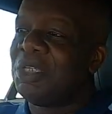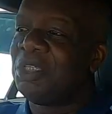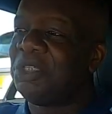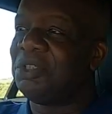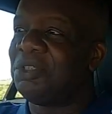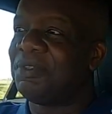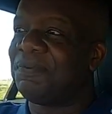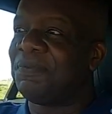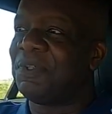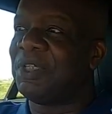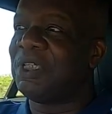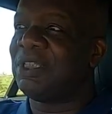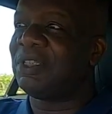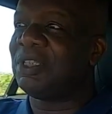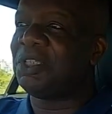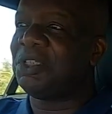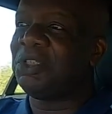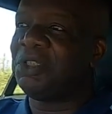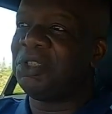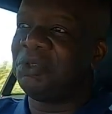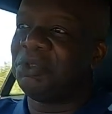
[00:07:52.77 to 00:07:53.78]
you'd think
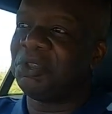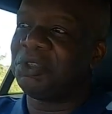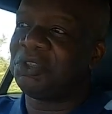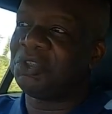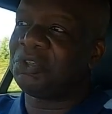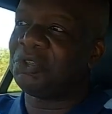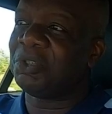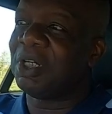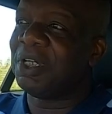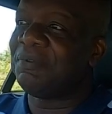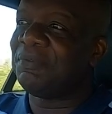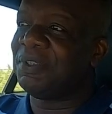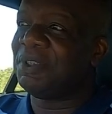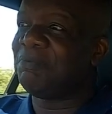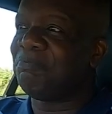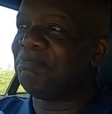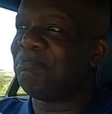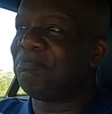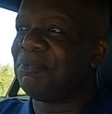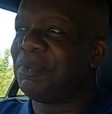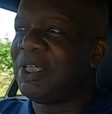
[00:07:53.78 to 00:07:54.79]
that you was
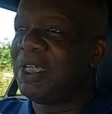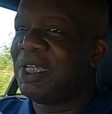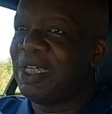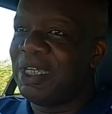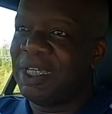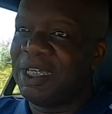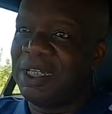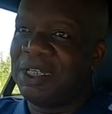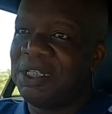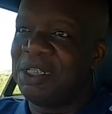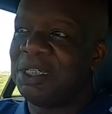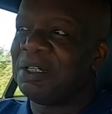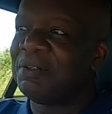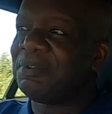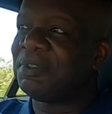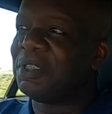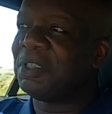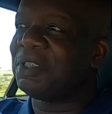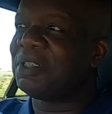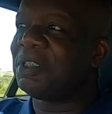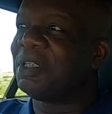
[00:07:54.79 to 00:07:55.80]
driving any
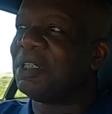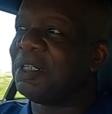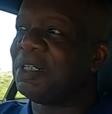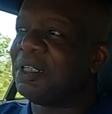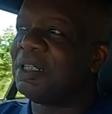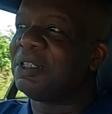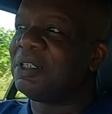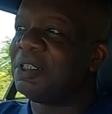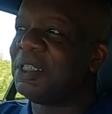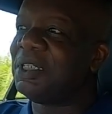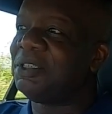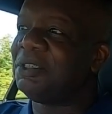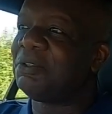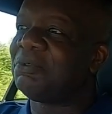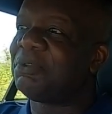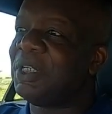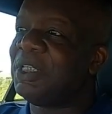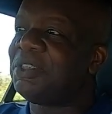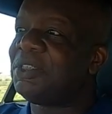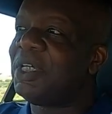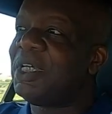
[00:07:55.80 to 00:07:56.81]
other car in the
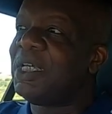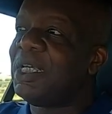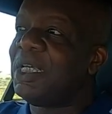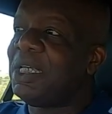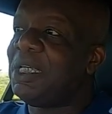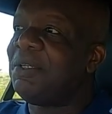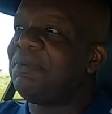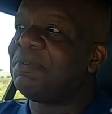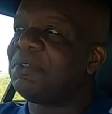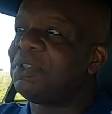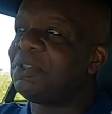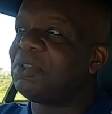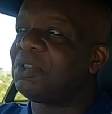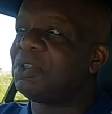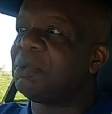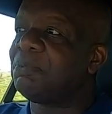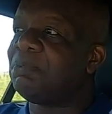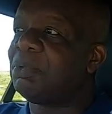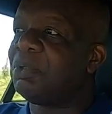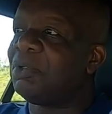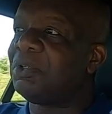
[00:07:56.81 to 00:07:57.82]
range, even to
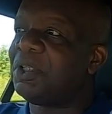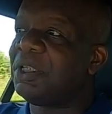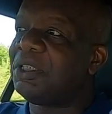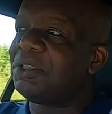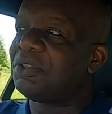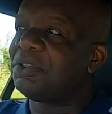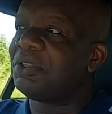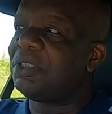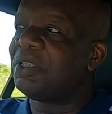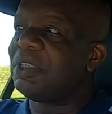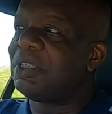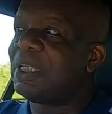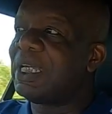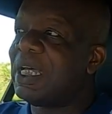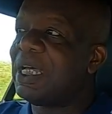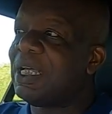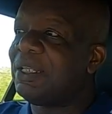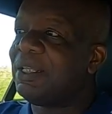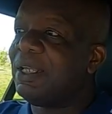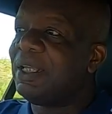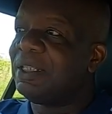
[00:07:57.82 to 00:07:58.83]
the point
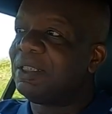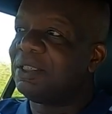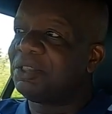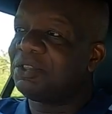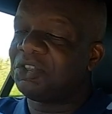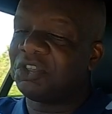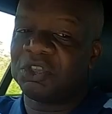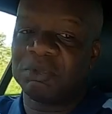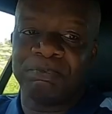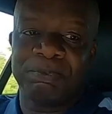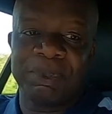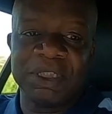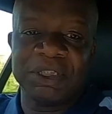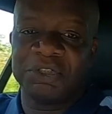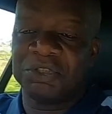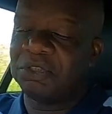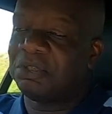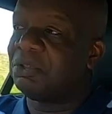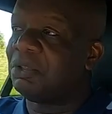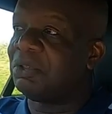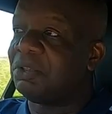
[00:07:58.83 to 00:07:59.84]
that the
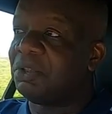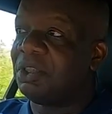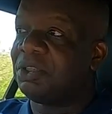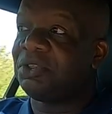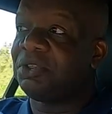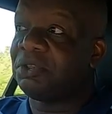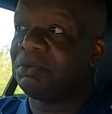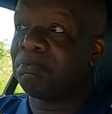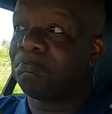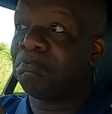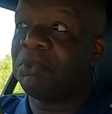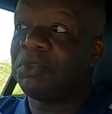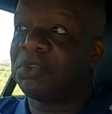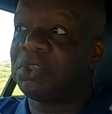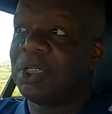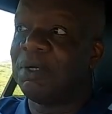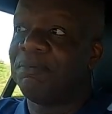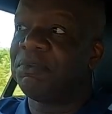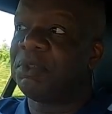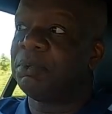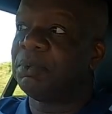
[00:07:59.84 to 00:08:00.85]
suspension on this is
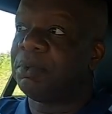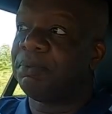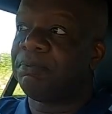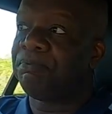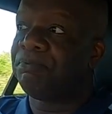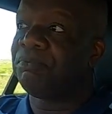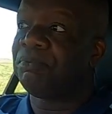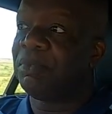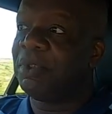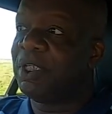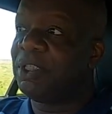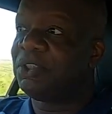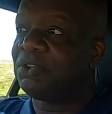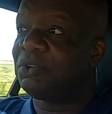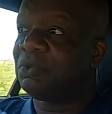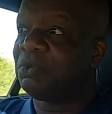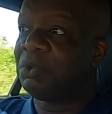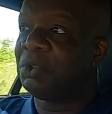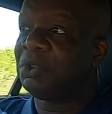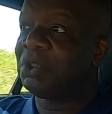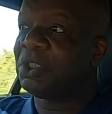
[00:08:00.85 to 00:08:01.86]
comfortable. It's
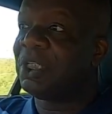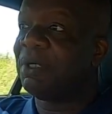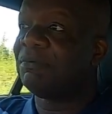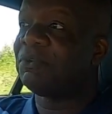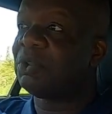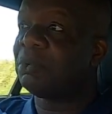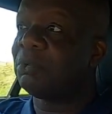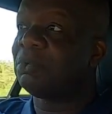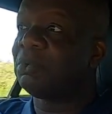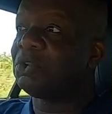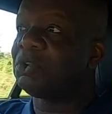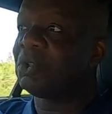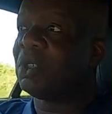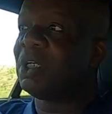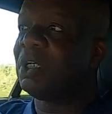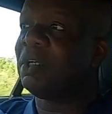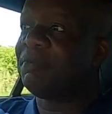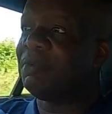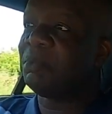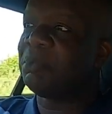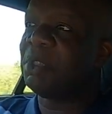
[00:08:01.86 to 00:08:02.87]
a real comfortable
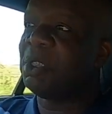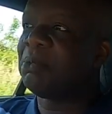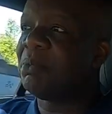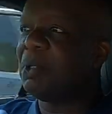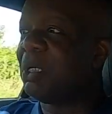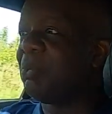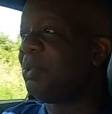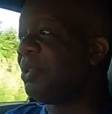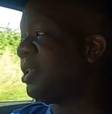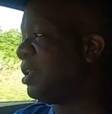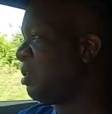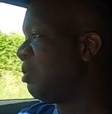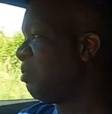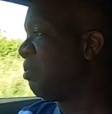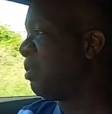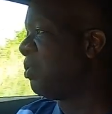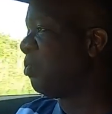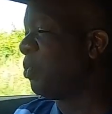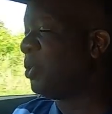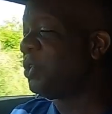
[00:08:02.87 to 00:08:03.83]
drive. I mean, it might be that the road